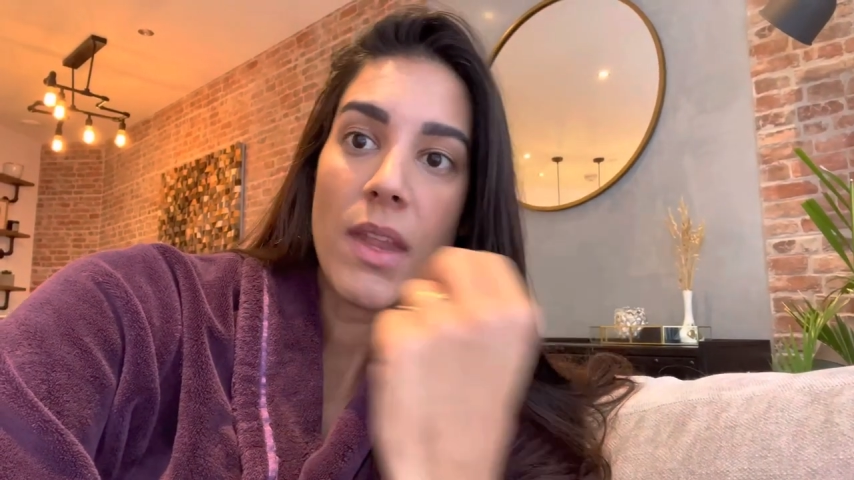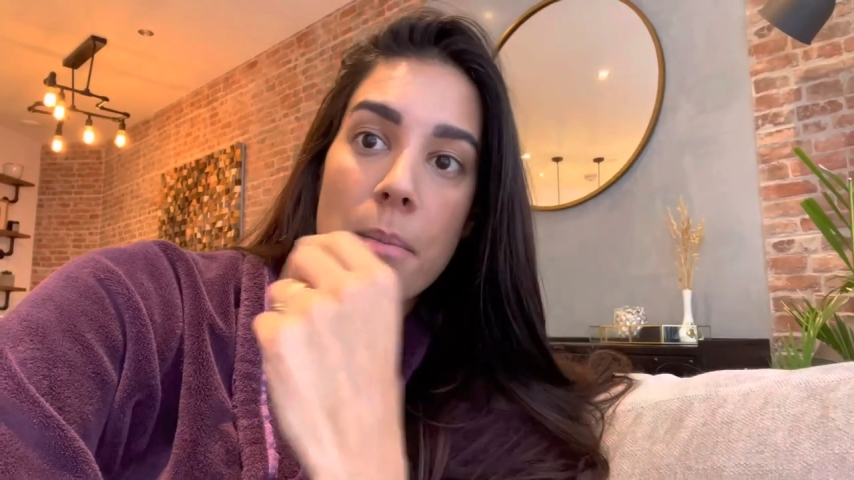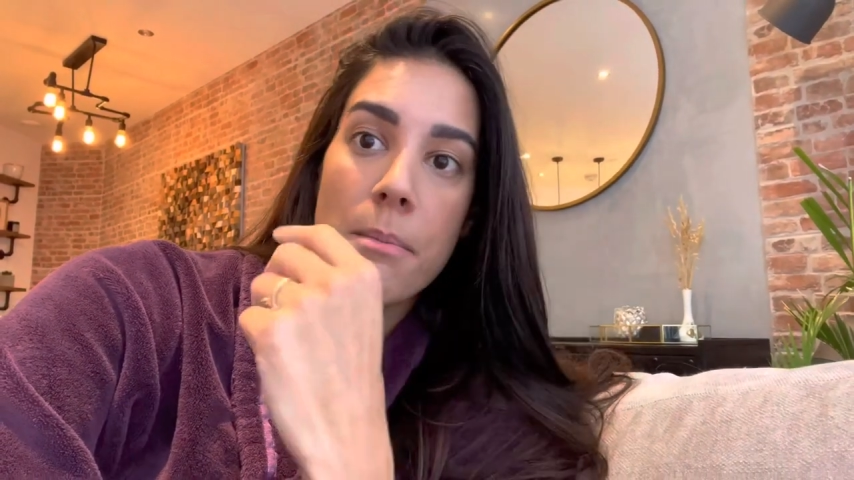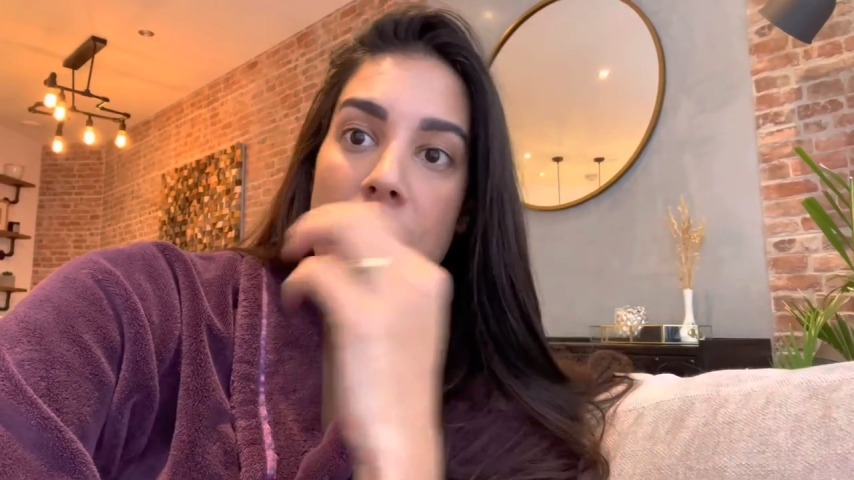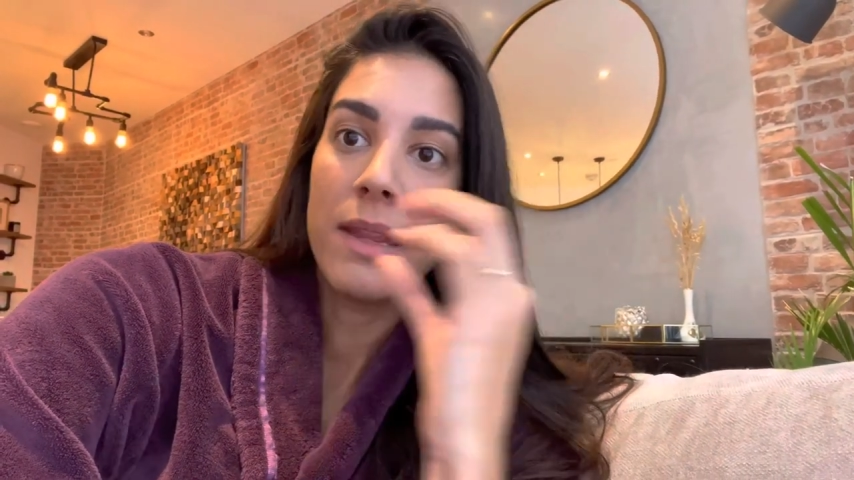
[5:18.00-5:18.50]

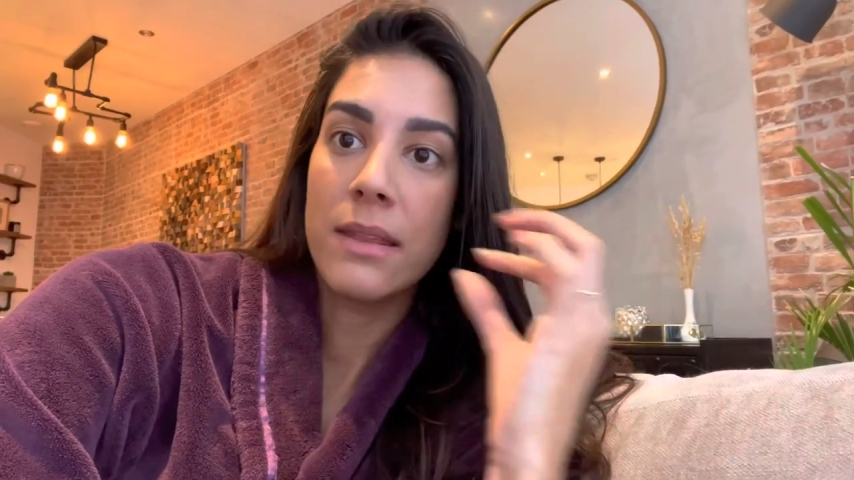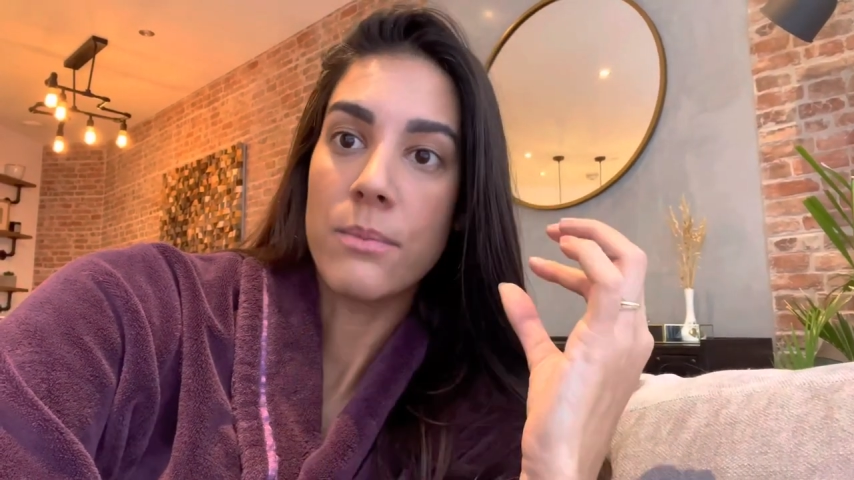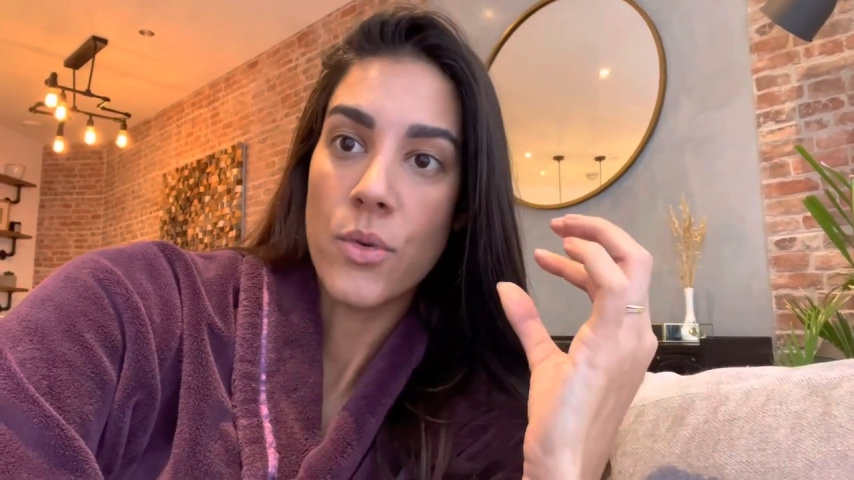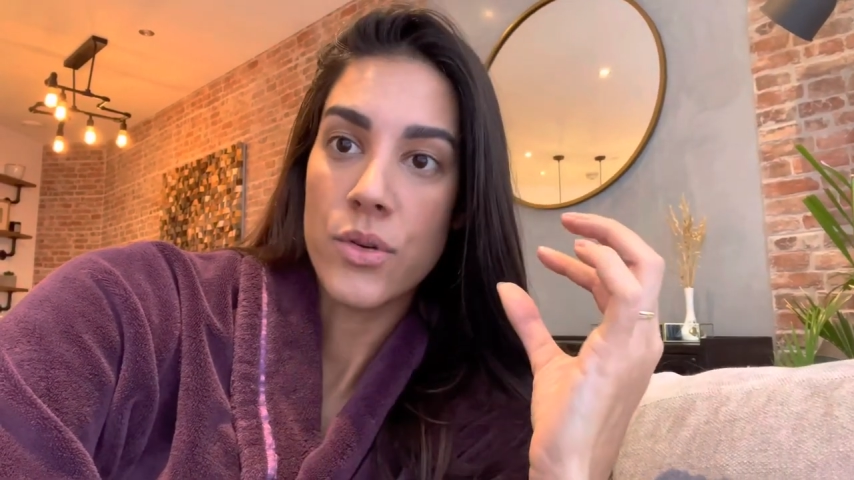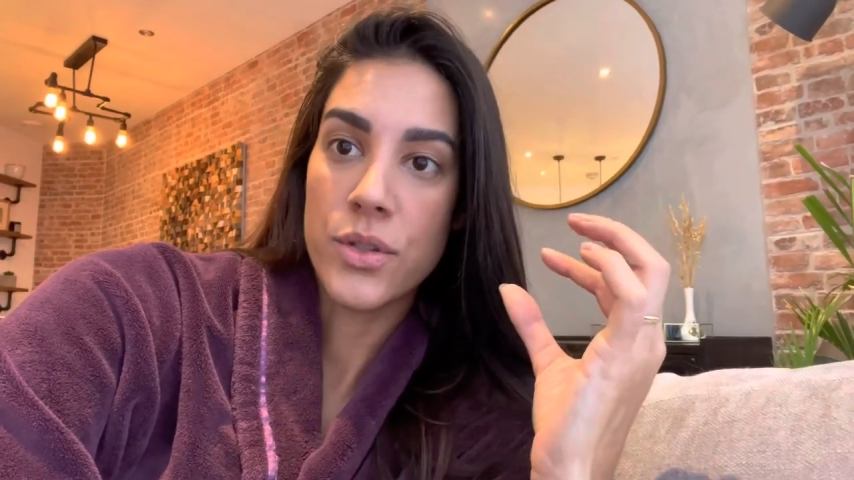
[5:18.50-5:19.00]
made them
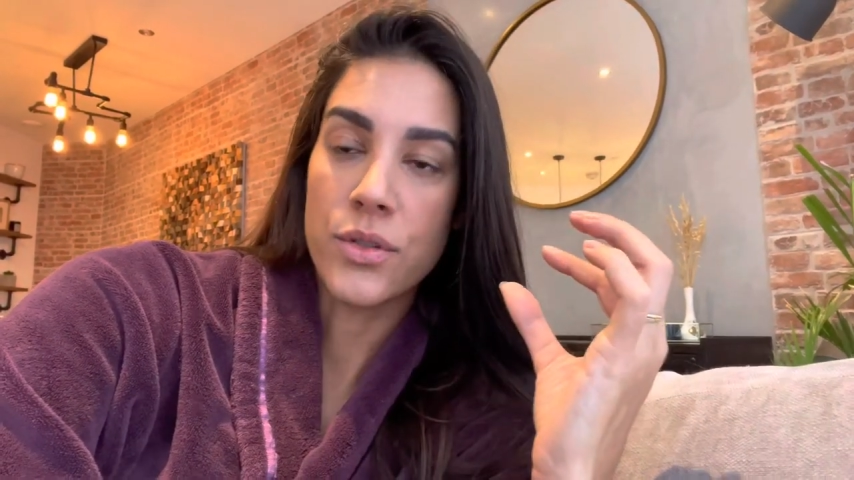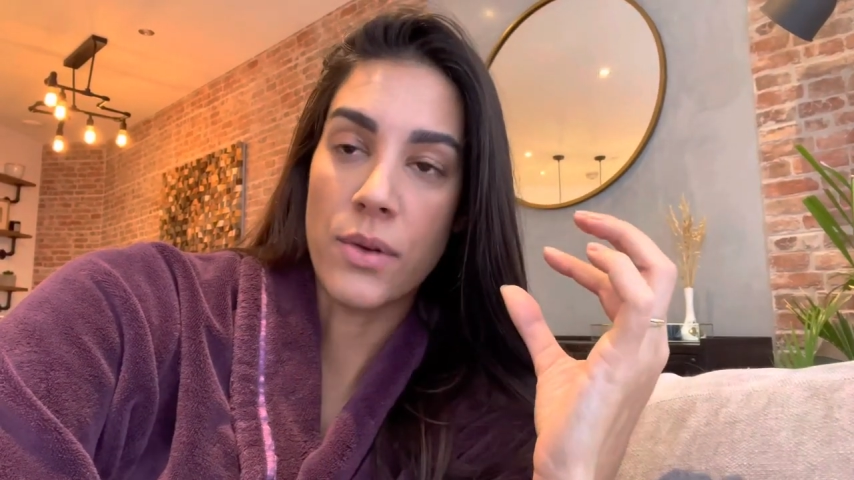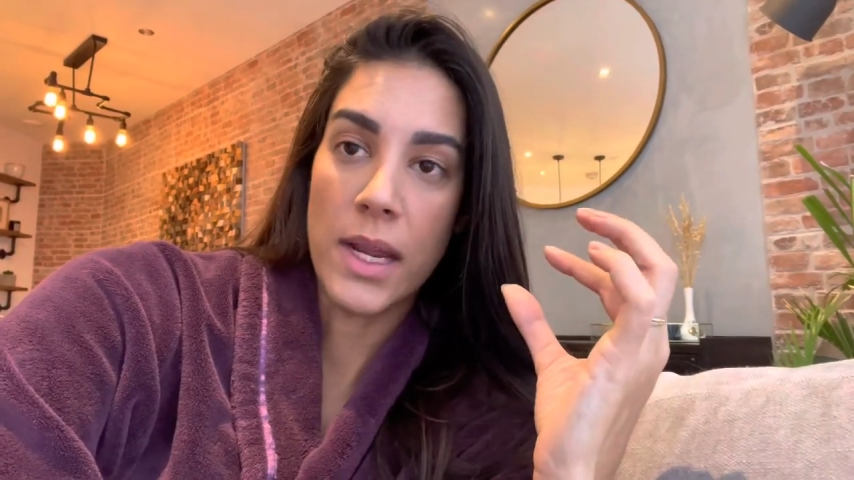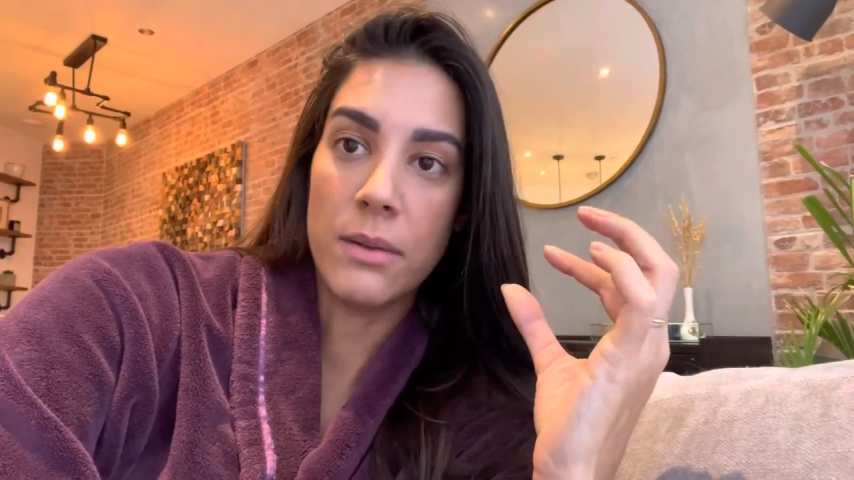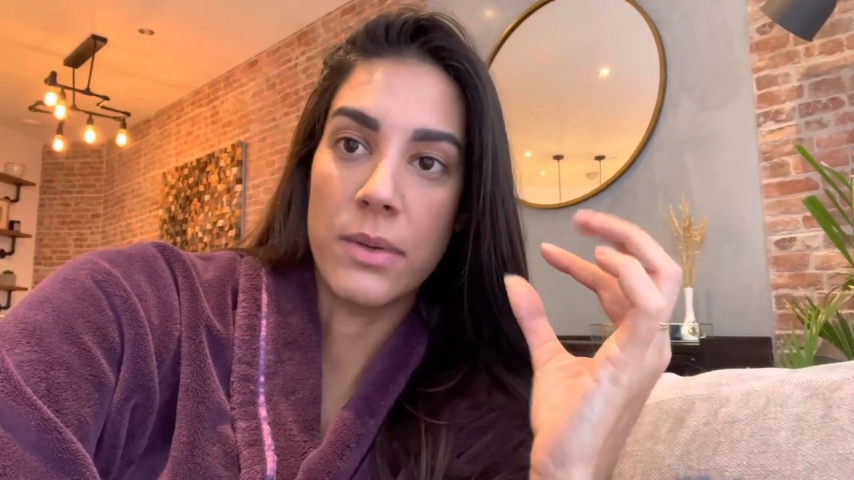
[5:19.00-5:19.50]
more straight